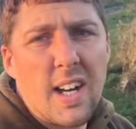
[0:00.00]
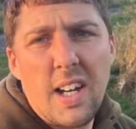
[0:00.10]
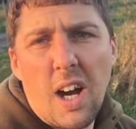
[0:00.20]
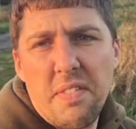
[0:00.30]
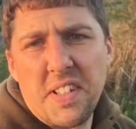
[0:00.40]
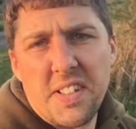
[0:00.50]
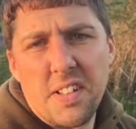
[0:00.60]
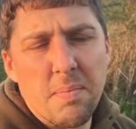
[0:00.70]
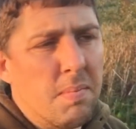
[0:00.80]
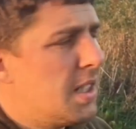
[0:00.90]
live
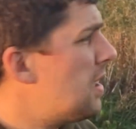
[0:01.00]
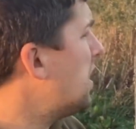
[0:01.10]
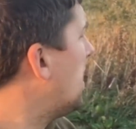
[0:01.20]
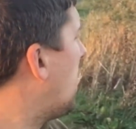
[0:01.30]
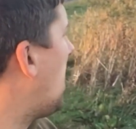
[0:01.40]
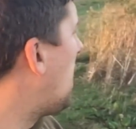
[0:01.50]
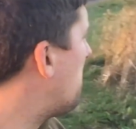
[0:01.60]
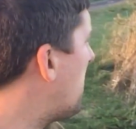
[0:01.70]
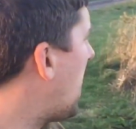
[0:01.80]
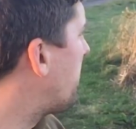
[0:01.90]
system,
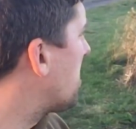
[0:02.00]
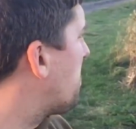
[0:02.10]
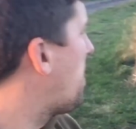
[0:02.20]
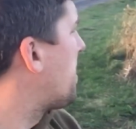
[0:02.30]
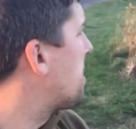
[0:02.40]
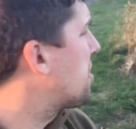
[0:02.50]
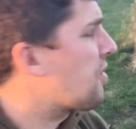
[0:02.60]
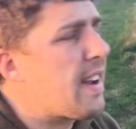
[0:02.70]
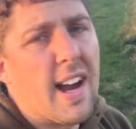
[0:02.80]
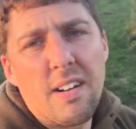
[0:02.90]
and just put it
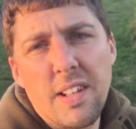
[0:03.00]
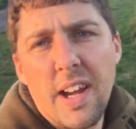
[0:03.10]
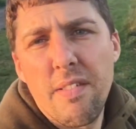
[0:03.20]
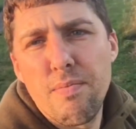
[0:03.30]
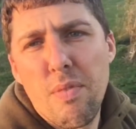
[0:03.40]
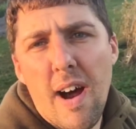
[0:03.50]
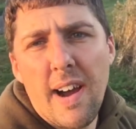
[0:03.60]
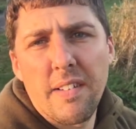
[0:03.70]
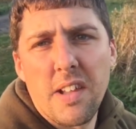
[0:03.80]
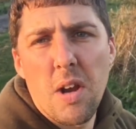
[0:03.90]
straight out there, right
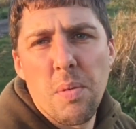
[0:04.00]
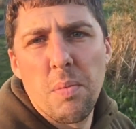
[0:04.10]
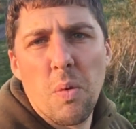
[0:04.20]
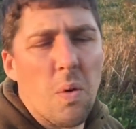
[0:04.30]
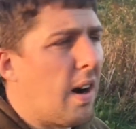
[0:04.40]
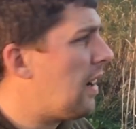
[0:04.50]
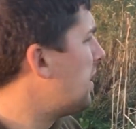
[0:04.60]
out in the open water.